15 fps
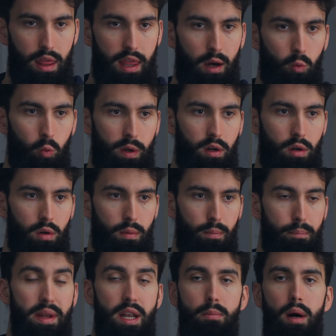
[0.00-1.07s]
that will
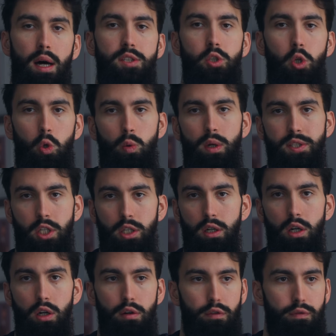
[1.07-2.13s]
minimize your risk
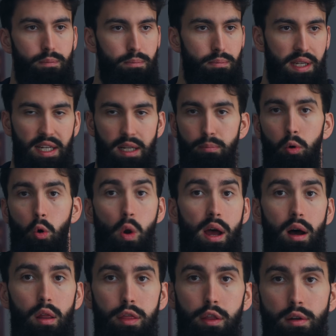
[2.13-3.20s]
of being in poor
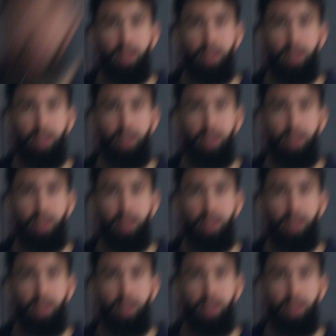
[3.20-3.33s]
health?